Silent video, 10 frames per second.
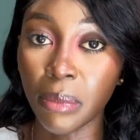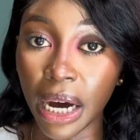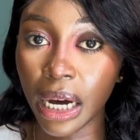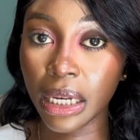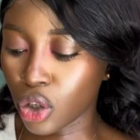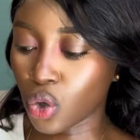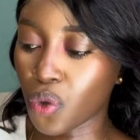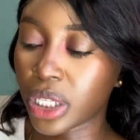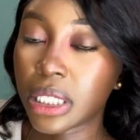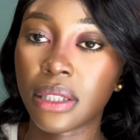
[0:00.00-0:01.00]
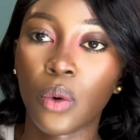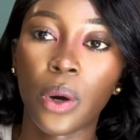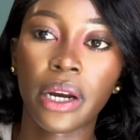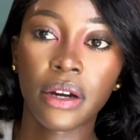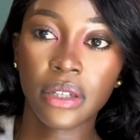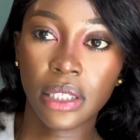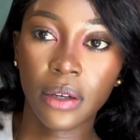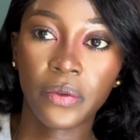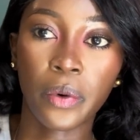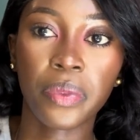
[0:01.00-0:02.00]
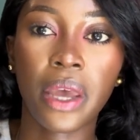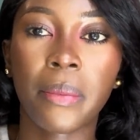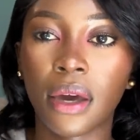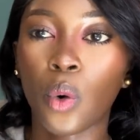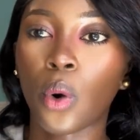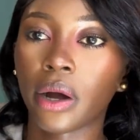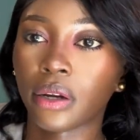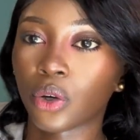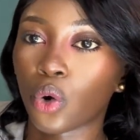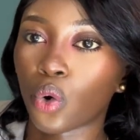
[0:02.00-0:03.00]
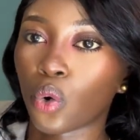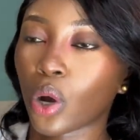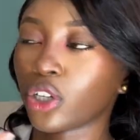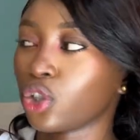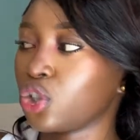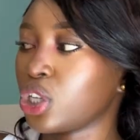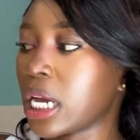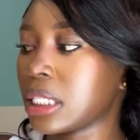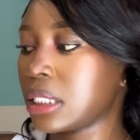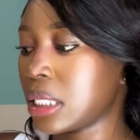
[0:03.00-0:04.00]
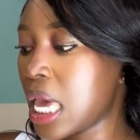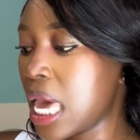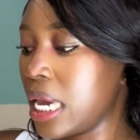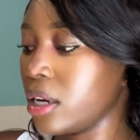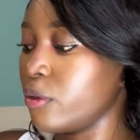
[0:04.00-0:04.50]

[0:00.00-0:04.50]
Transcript: bags. So this is the one I received from them a while ago. I showed you guys in a